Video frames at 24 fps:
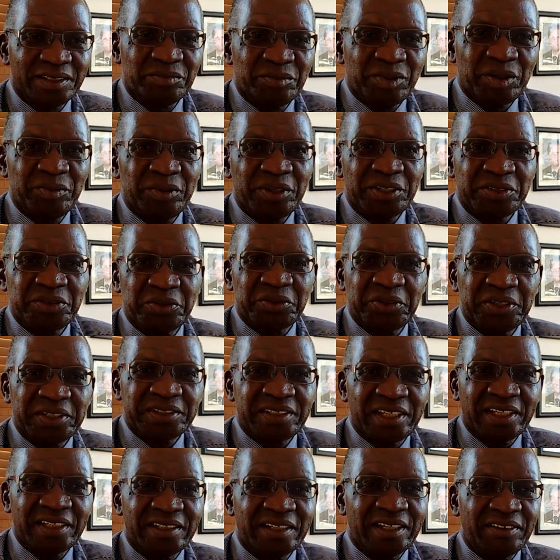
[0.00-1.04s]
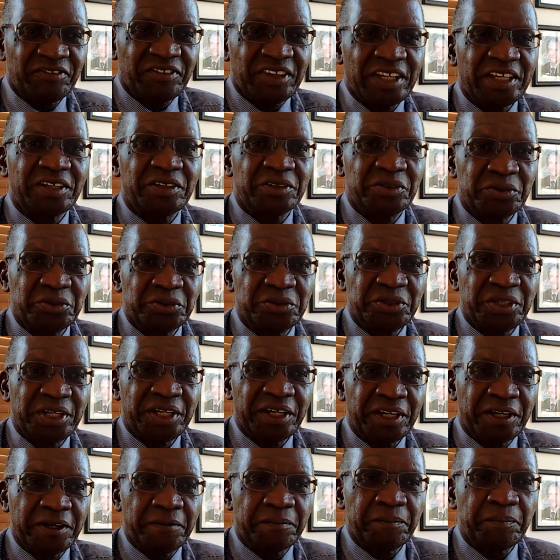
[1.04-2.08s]
Zimbabwe has always had a very
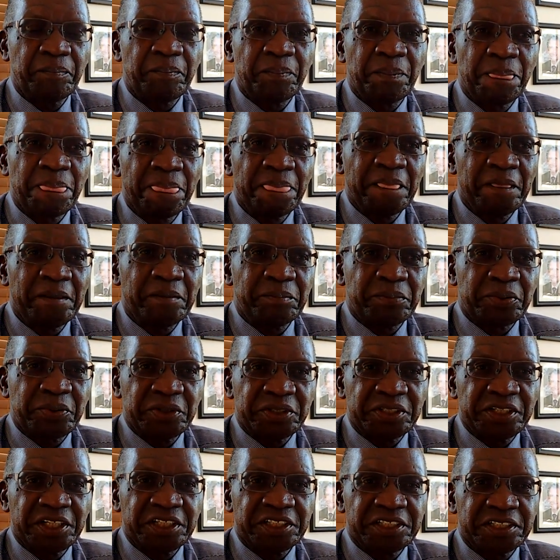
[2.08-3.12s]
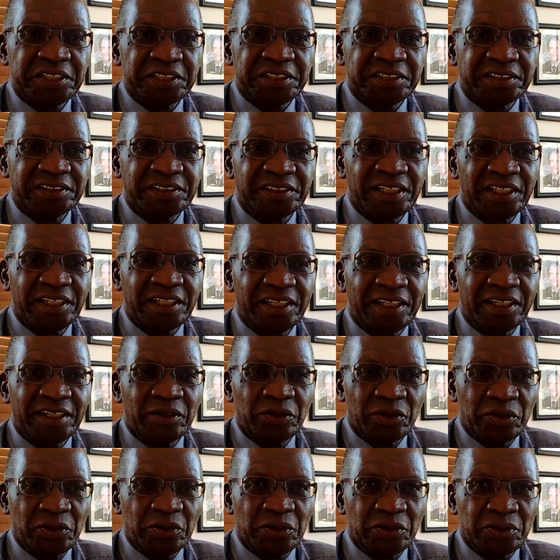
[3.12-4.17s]
good protection
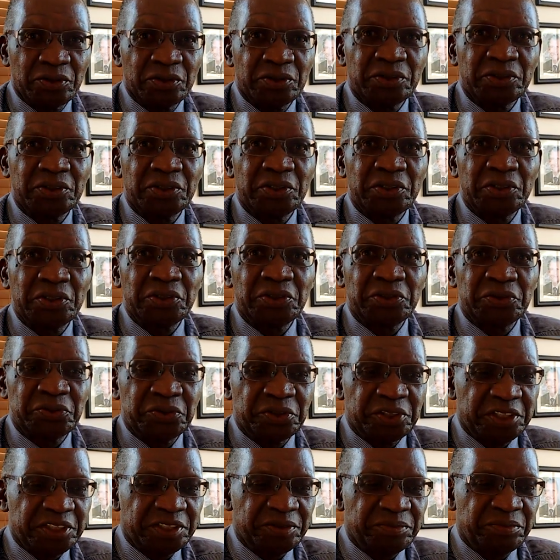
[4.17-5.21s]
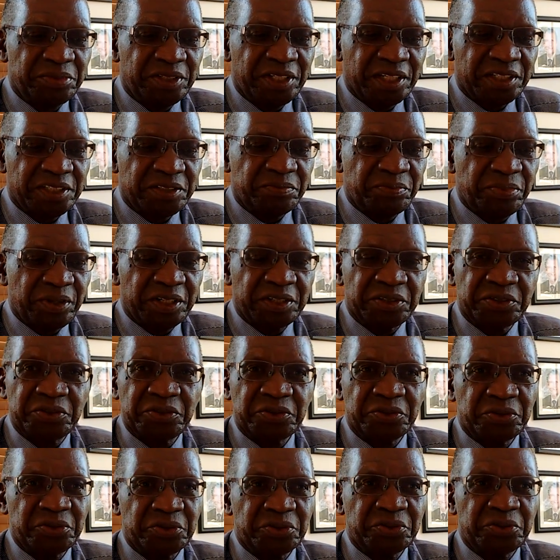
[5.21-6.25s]
law, which dates back
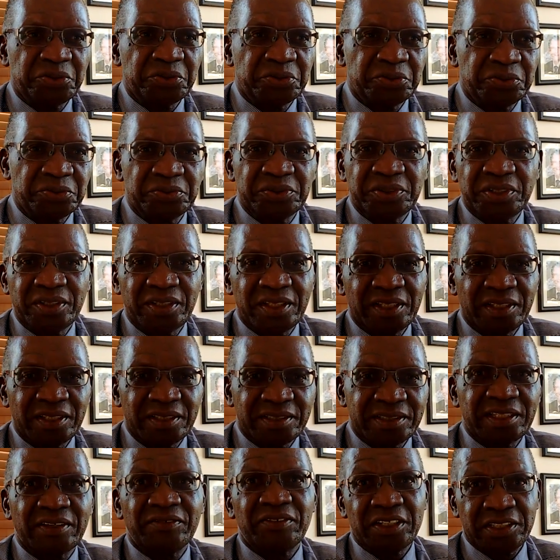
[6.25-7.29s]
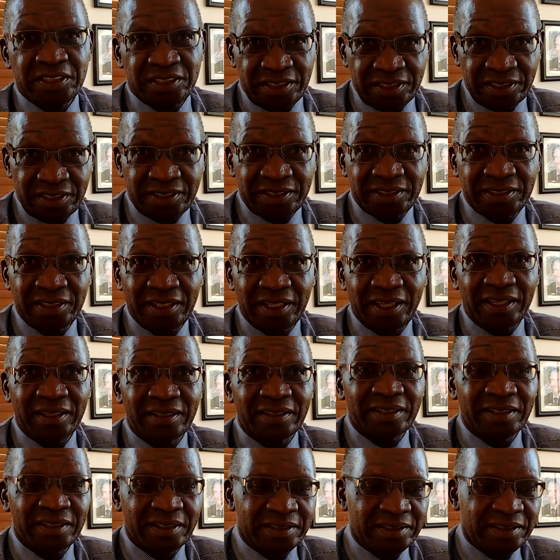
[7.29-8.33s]
to the 70s.
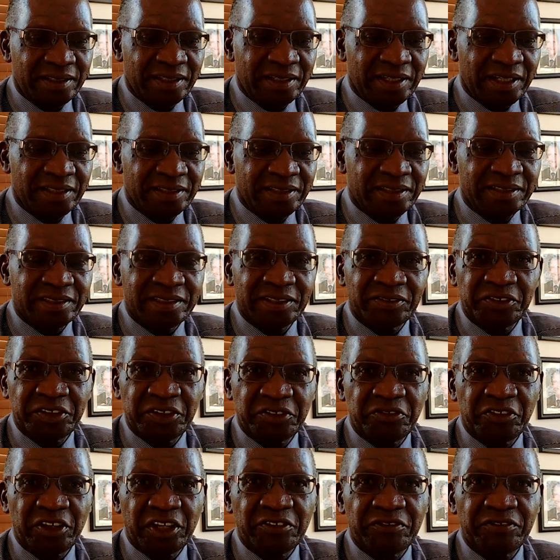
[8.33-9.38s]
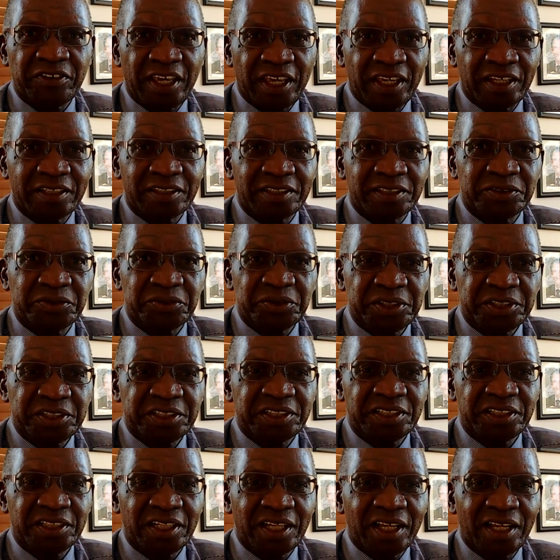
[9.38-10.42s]
I think it's the 1975 Act,
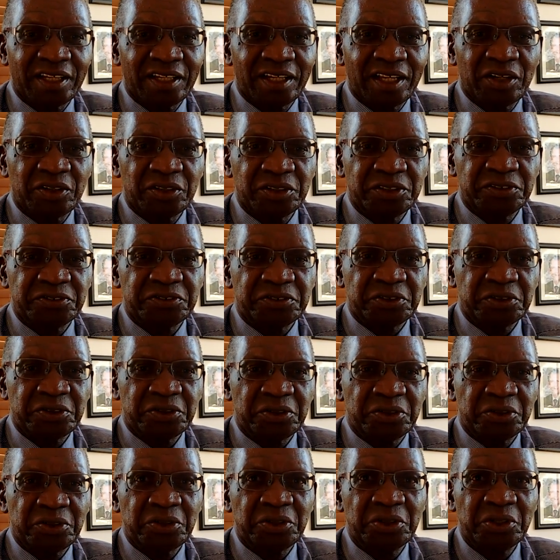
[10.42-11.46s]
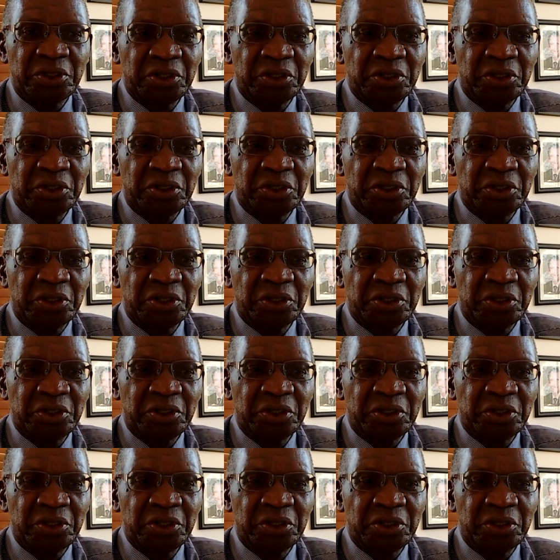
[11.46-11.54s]
which allowed for